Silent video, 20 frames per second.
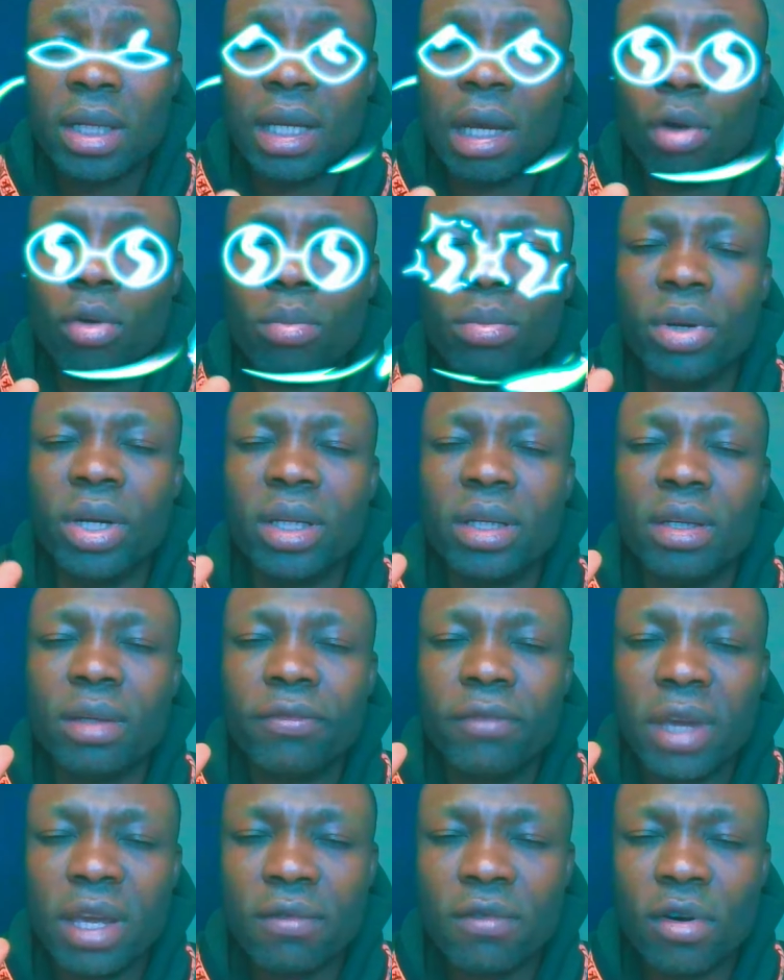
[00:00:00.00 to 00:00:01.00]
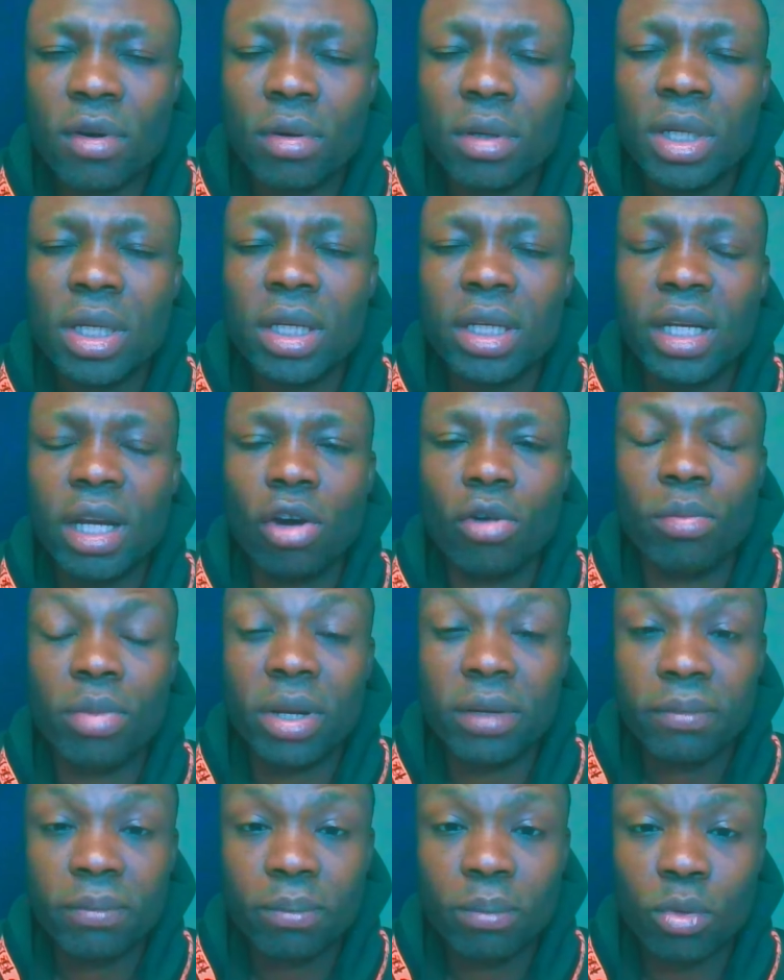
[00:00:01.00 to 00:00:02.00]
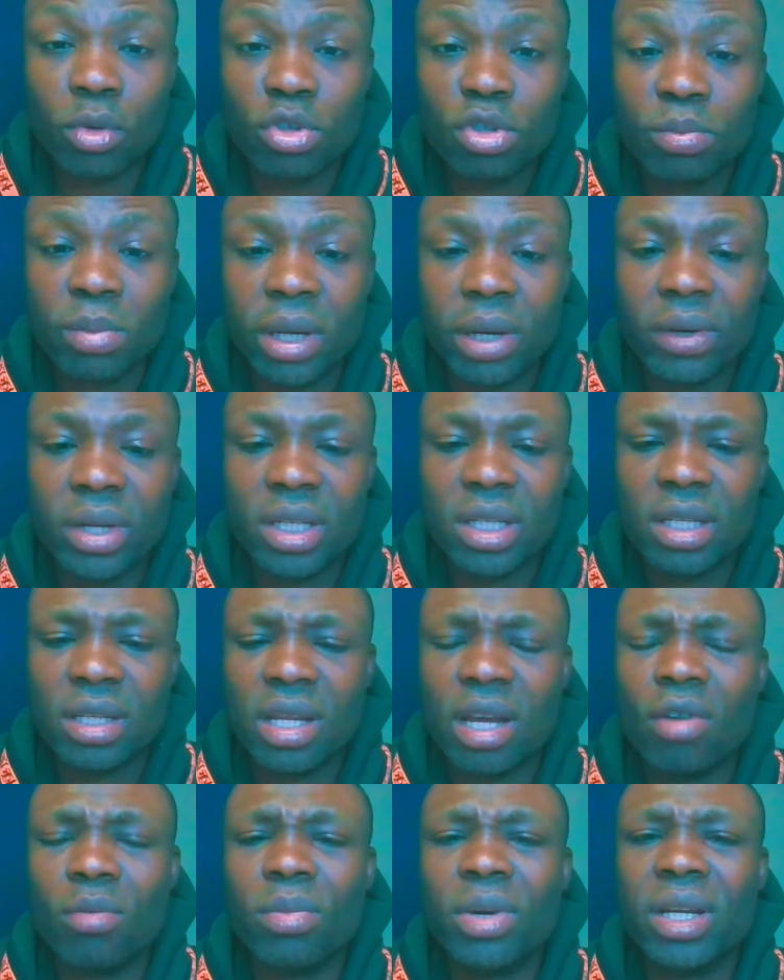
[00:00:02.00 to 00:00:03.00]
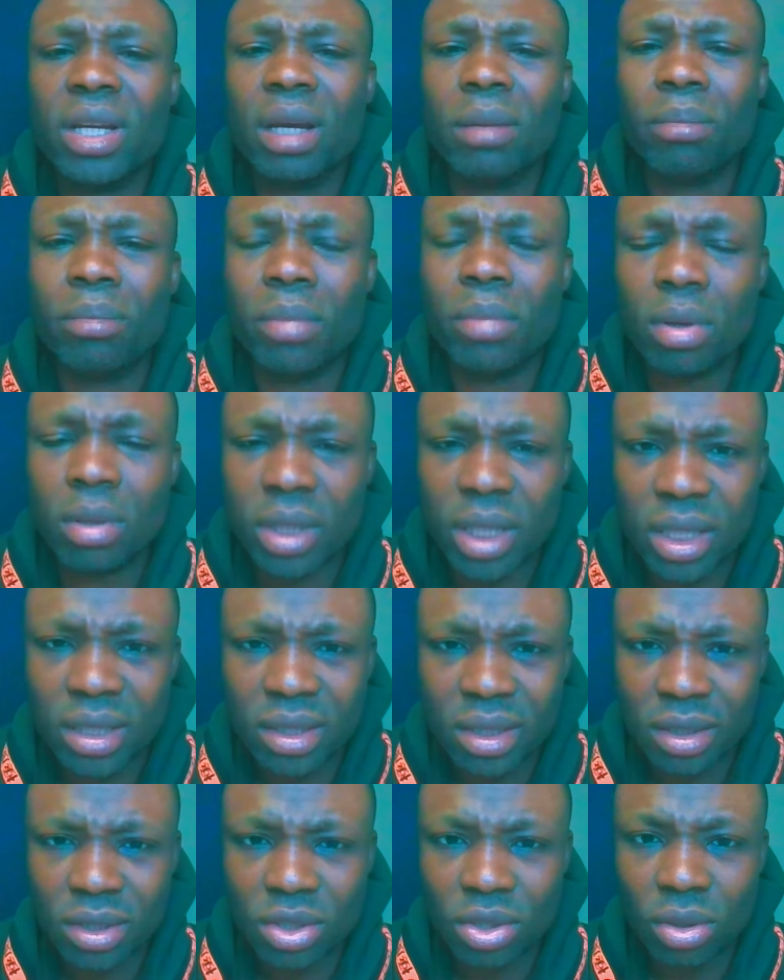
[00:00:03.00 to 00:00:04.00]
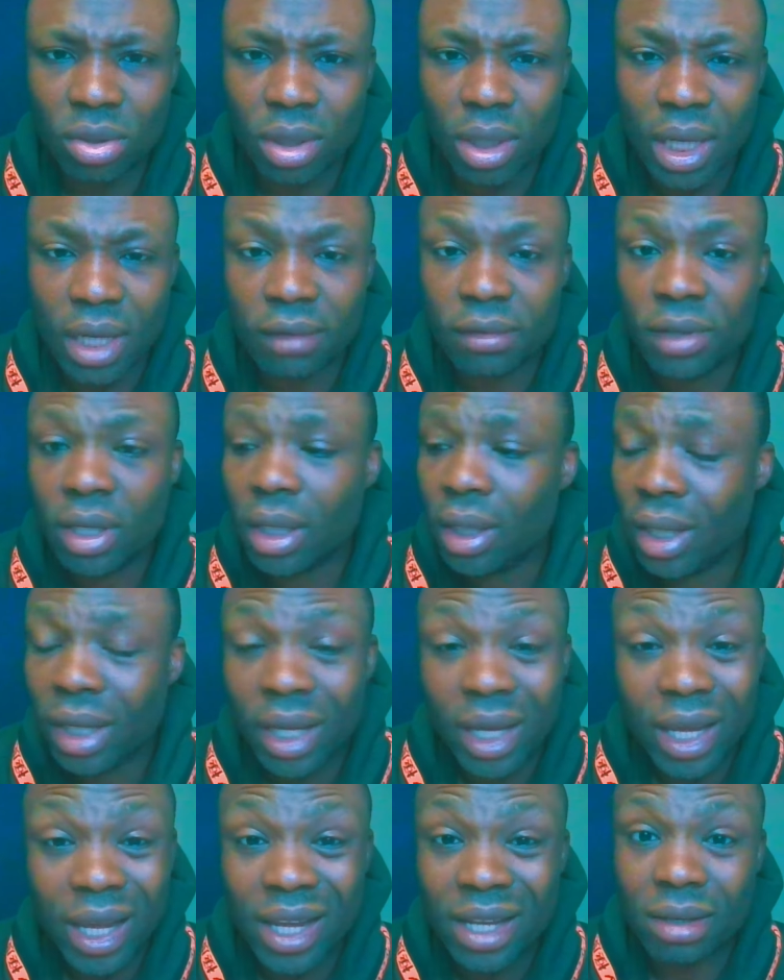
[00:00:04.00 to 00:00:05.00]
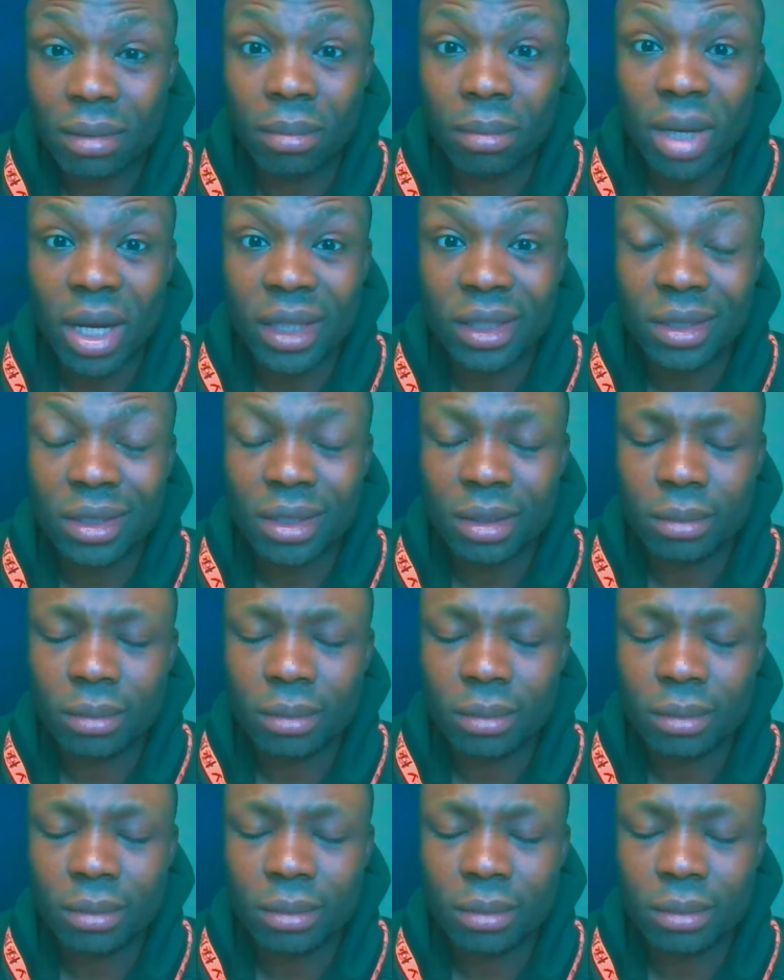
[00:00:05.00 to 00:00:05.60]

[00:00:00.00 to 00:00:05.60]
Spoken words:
that will bring you favor, that will bring prosperity, that will bring abundance into your life, in the mighty